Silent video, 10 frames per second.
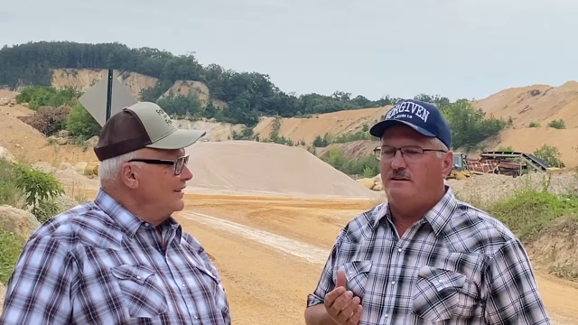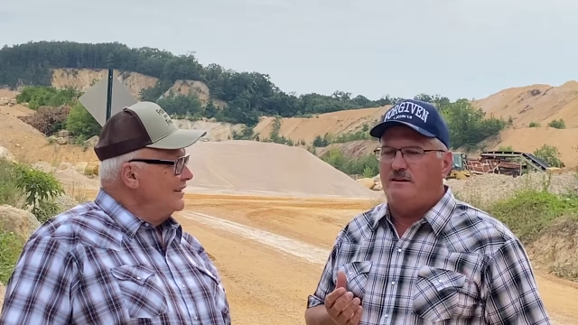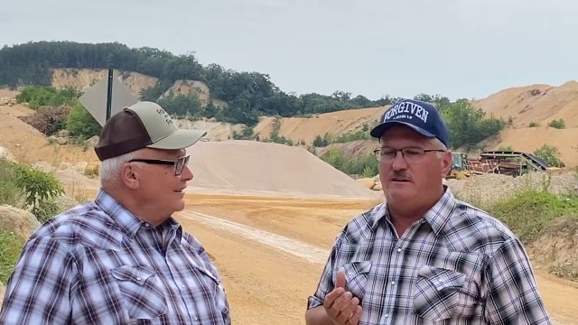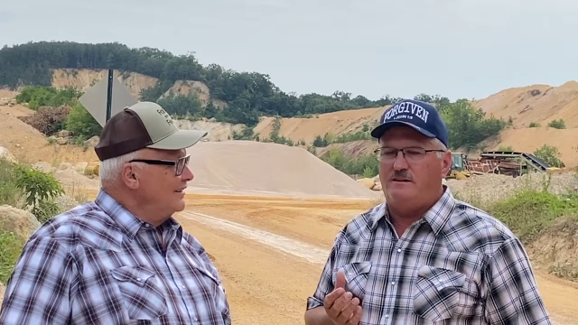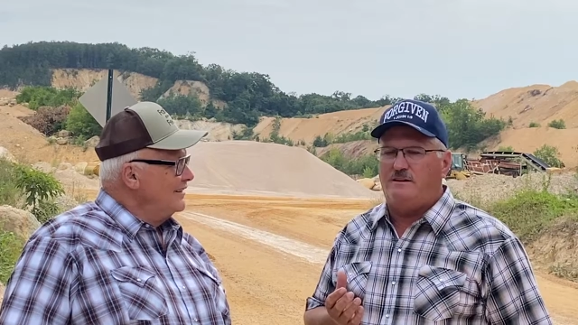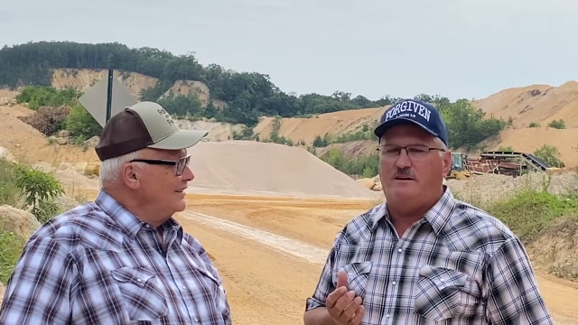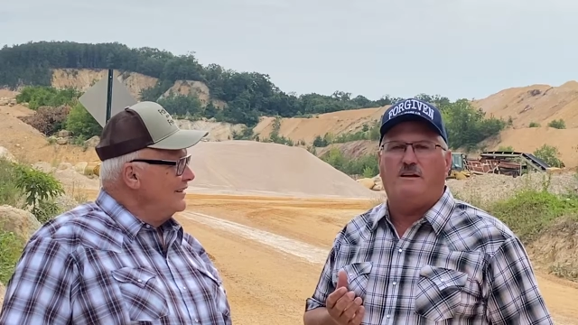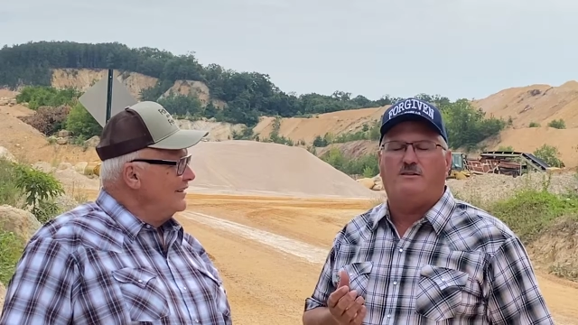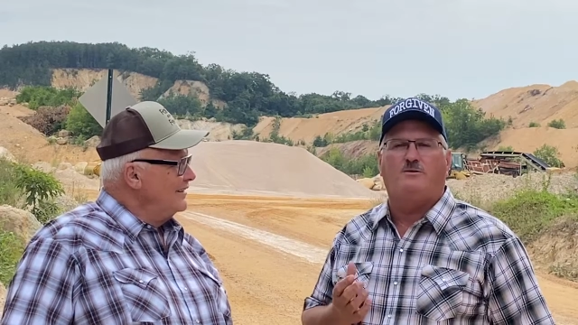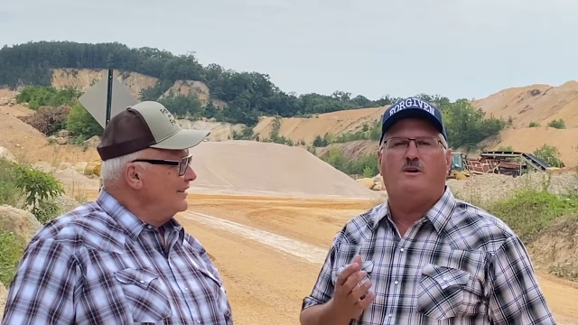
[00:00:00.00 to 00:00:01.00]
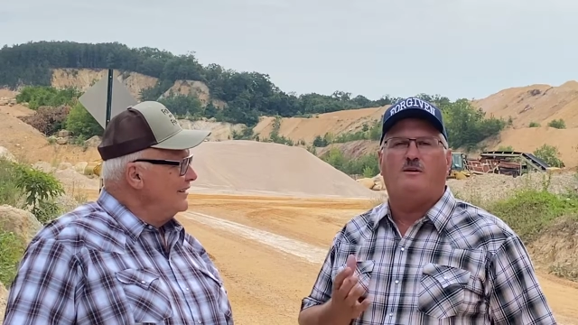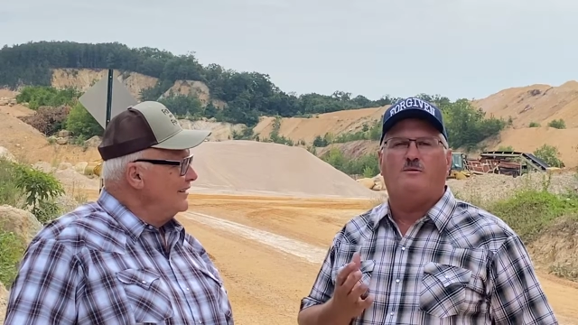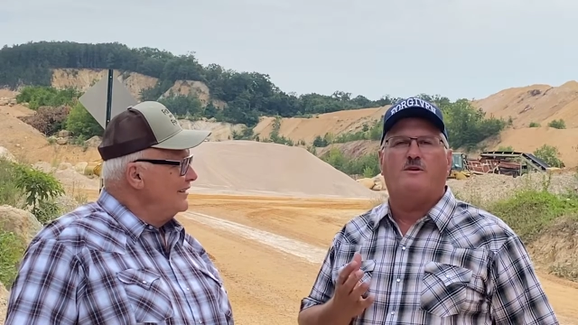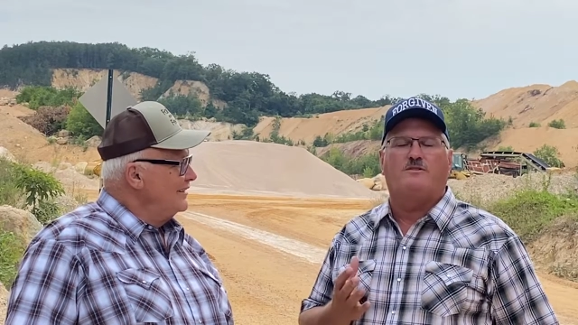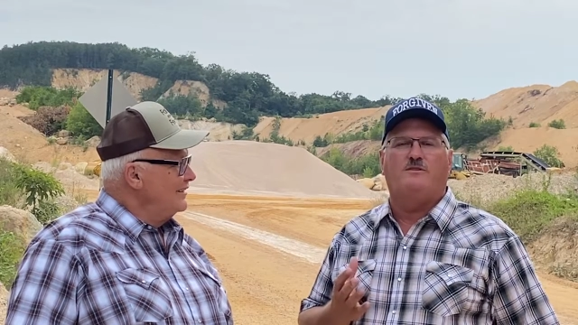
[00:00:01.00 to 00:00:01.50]
Speaker 1: And, and that's what I
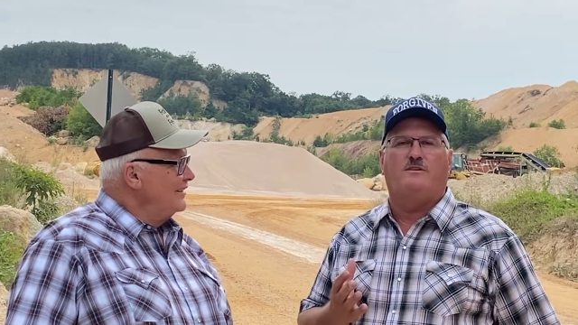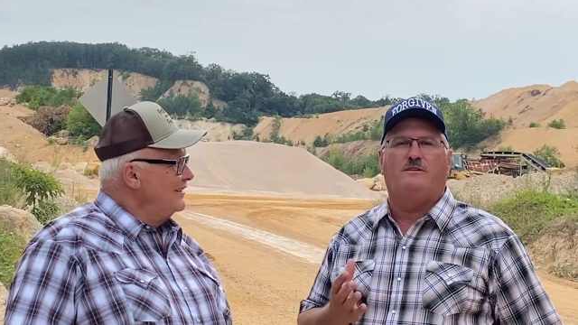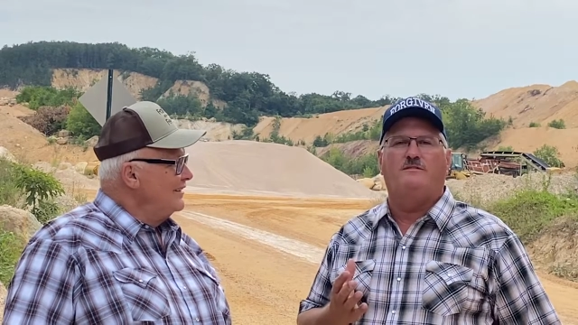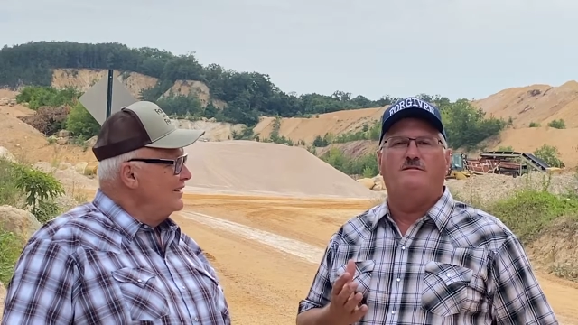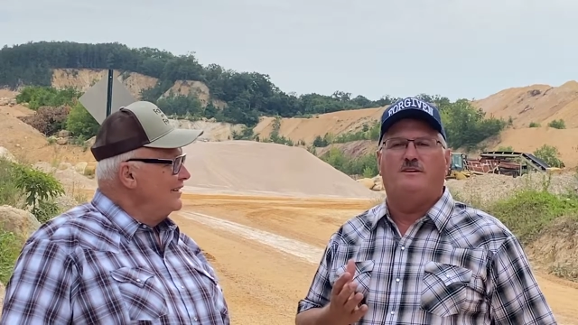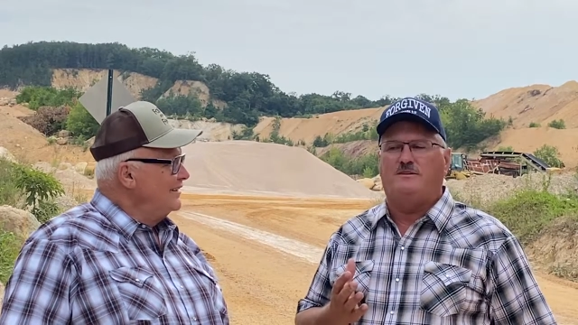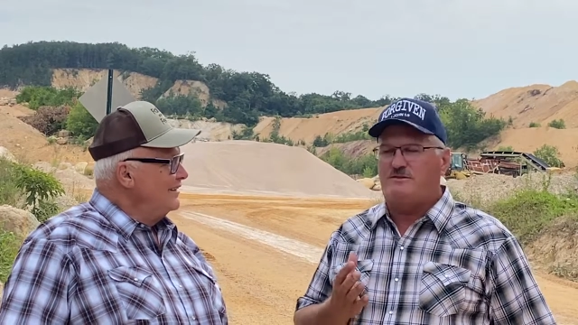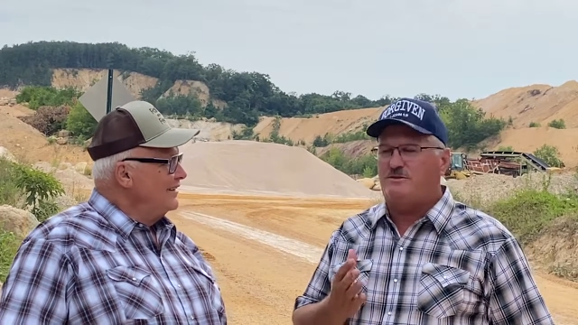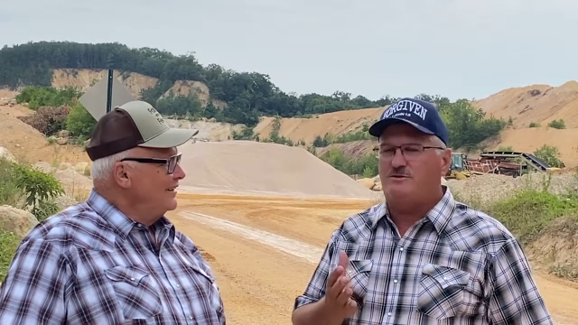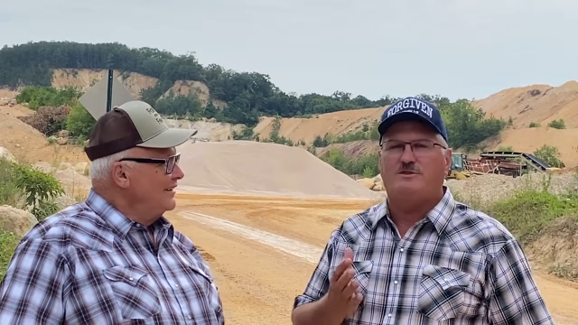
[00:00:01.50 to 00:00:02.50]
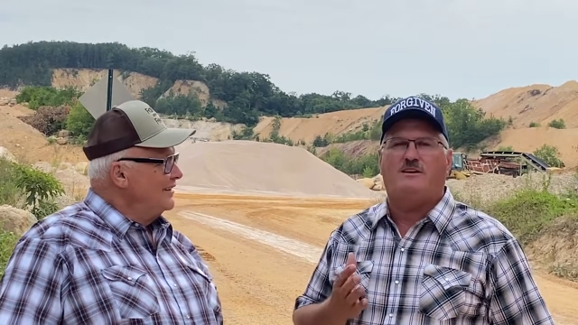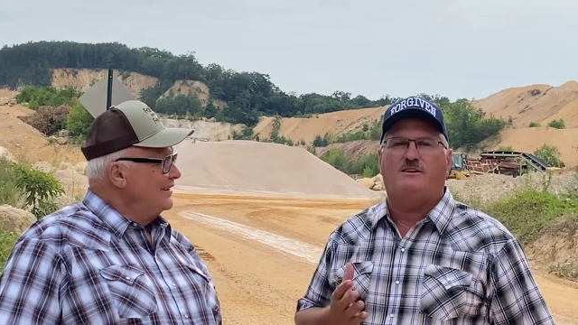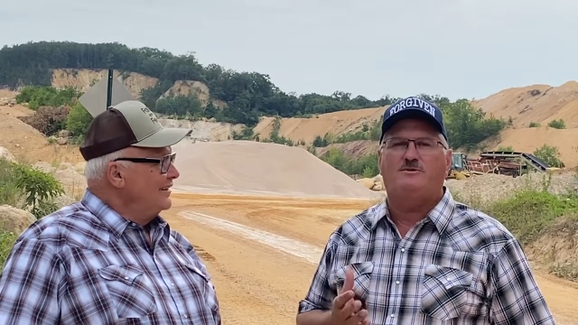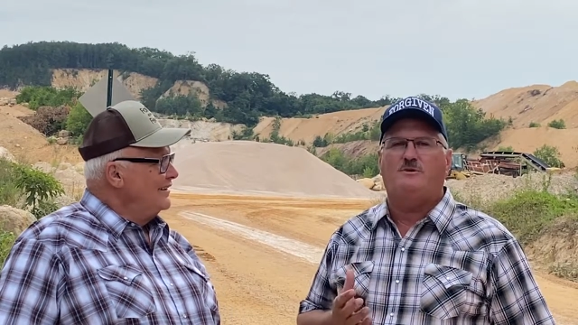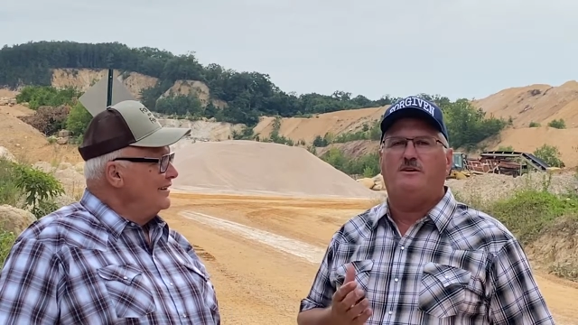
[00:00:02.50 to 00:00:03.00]
worked on until July
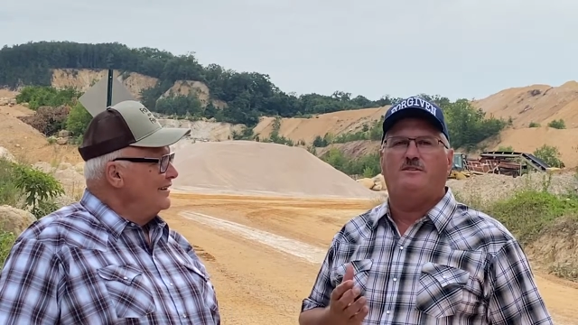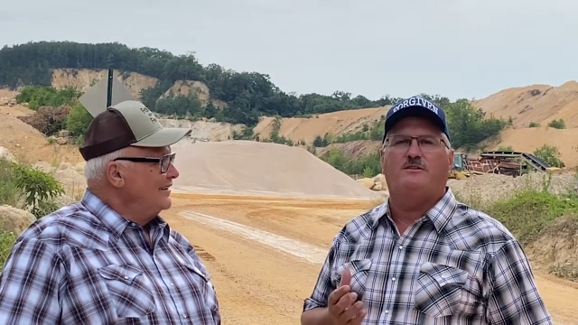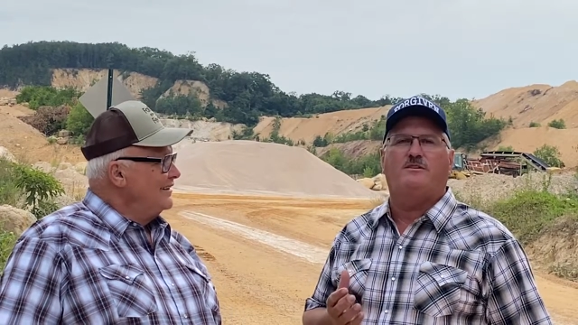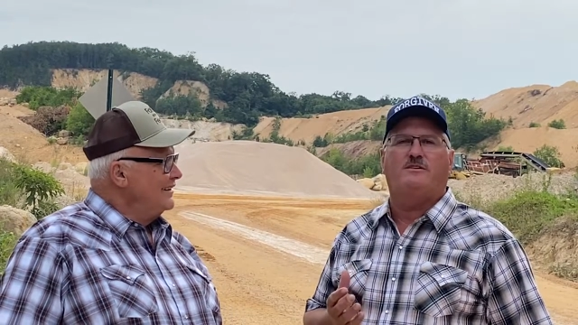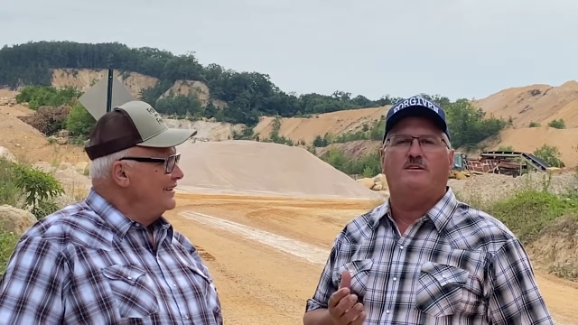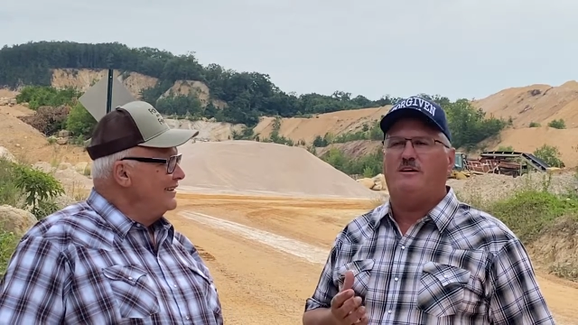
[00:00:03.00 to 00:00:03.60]
23rd,